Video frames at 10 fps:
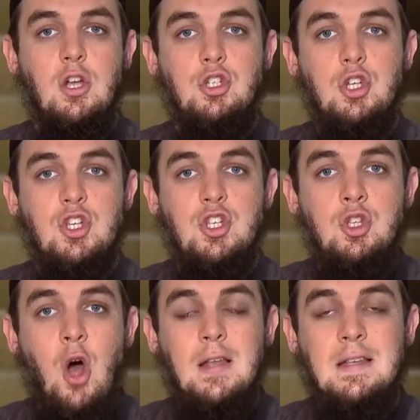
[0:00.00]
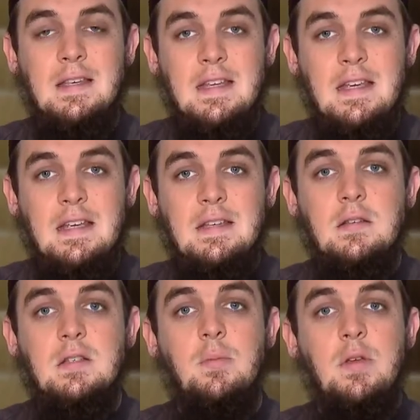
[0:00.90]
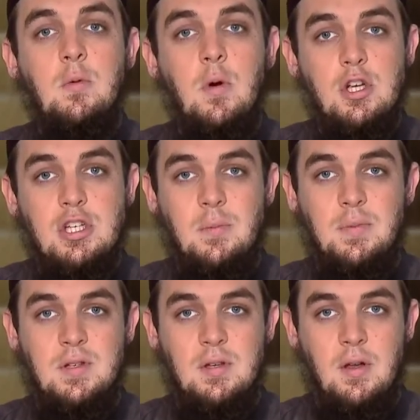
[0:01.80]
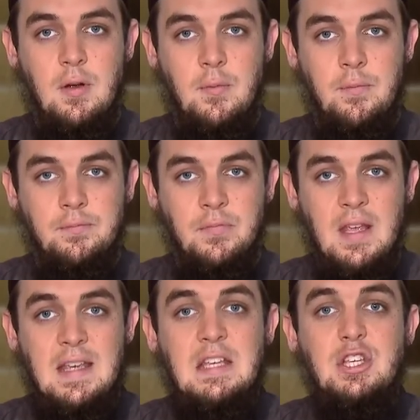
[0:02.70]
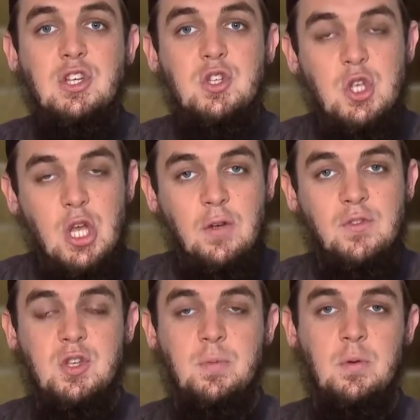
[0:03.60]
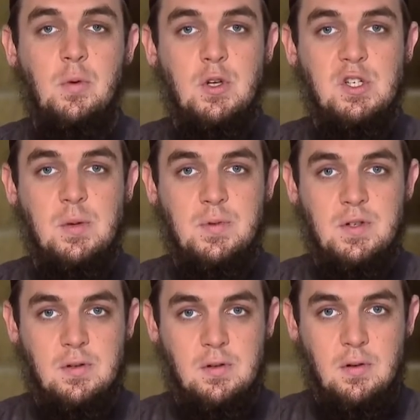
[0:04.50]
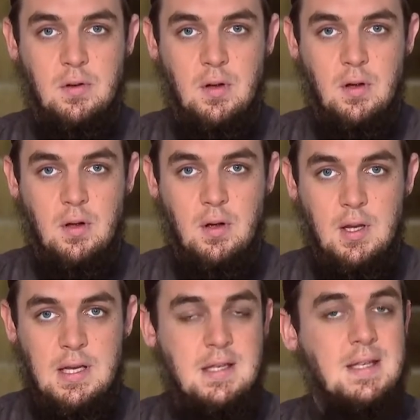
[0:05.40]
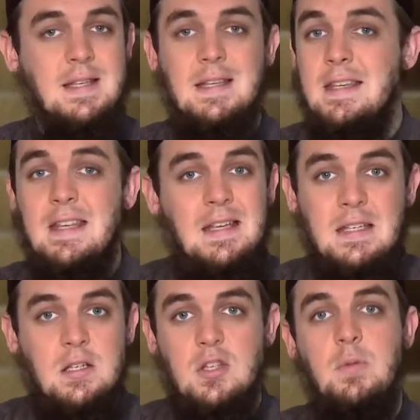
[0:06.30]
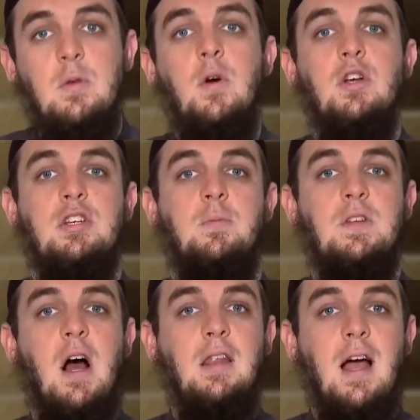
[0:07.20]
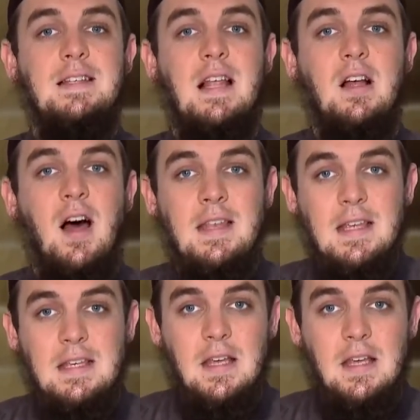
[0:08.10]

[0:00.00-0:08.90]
does not need to be worshipped. He deserves to be worshipped. He doesn't need to be worshipped. Allah is Al-Ghani,